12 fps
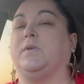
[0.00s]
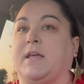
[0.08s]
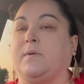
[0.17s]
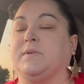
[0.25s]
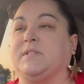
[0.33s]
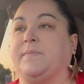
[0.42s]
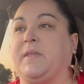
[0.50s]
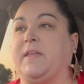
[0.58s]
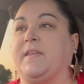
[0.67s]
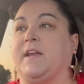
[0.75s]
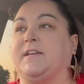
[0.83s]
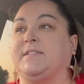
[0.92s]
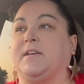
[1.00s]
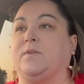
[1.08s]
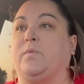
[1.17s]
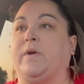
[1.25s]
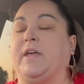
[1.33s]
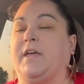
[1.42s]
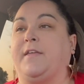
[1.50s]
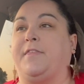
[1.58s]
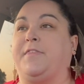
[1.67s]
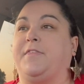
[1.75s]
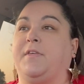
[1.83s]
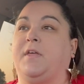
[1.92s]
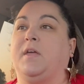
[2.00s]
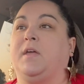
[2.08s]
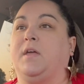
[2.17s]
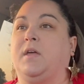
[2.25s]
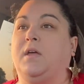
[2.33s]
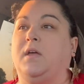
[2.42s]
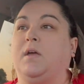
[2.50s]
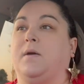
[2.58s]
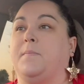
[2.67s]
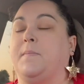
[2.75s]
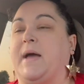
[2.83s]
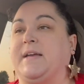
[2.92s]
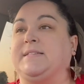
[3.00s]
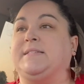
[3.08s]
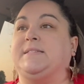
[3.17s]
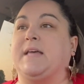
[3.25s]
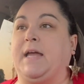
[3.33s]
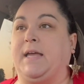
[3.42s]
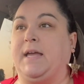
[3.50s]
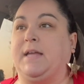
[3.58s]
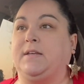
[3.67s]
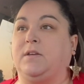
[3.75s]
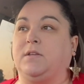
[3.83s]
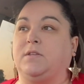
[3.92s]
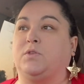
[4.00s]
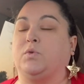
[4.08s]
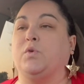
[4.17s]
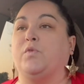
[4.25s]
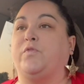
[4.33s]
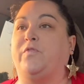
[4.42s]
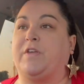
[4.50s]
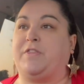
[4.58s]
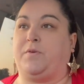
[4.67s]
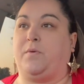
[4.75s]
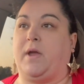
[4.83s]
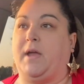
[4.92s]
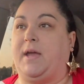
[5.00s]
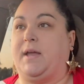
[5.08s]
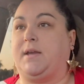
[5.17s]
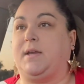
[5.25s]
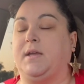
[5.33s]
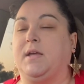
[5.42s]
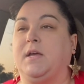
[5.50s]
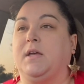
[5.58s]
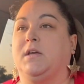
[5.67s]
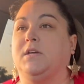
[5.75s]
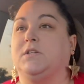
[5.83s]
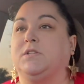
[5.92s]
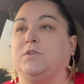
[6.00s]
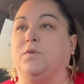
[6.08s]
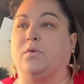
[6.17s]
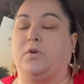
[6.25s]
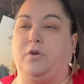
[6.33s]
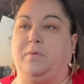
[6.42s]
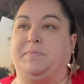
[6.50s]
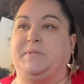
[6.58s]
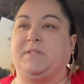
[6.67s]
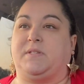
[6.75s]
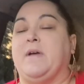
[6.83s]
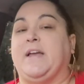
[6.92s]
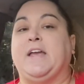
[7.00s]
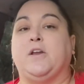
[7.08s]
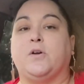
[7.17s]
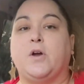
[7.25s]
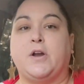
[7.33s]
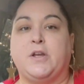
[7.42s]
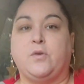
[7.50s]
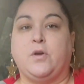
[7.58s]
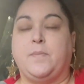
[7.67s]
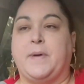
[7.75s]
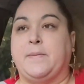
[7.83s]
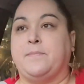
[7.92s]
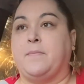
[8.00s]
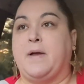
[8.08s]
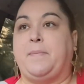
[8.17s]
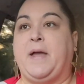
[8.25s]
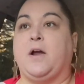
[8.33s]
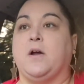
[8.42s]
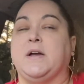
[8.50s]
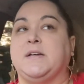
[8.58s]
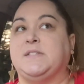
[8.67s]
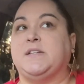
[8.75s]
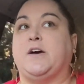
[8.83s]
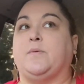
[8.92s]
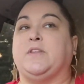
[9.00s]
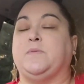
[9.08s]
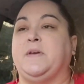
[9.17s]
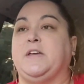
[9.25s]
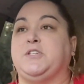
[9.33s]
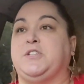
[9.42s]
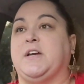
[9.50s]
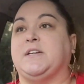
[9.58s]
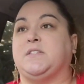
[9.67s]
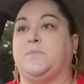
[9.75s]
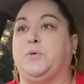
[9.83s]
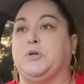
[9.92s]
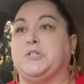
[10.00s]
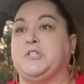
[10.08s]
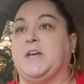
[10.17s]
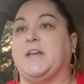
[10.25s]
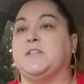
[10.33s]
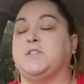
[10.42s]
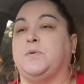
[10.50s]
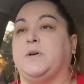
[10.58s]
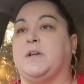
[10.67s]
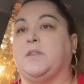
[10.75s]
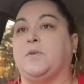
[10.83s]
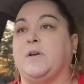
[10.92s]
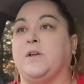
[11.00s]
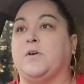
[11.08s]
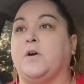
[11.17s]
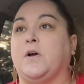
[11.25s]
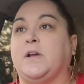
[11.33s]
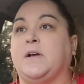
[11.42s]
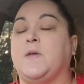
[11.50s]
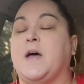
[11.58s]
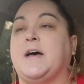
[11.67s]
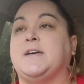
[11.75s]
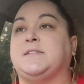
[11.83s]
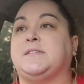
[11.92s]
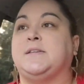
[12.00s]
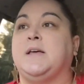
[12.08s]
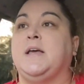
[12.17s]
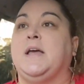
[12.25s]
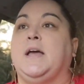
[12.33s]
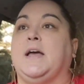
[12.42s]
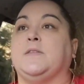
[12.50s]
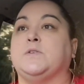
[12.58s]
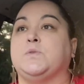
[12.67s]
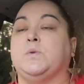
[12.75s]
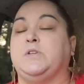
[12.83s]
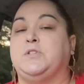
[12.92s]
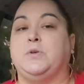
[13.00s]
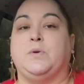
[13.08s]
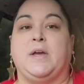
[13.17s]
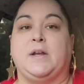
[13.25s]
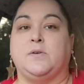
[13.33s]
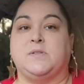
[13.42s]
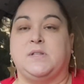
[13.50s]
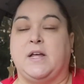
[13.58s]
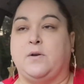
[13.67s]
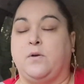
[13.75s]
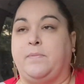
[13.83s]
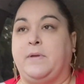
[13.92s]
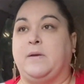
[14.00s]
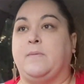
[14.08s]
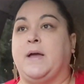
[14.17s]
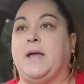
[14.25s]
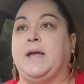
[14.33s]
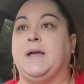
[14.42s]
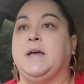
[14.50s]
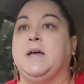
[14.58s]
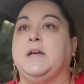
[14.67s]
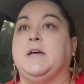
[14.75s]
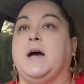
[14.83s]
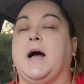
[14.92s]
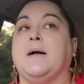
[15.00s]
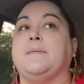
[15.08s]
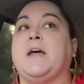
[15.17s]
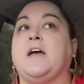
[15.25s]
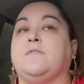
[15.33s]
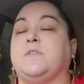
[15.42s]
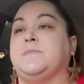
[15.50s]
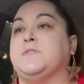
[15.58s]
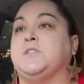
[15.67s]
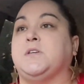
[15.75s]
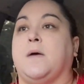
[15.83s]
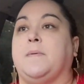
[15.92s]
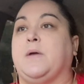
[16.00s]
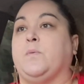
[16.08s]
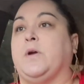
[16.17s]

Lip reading: That was something that I did with my 2nd through 5th grade groups. kindergarten group, my para is not with me. She has to push into another kindergarten class, and there's only 2 kiddos in that group anyway. I'm gonna have them just come in.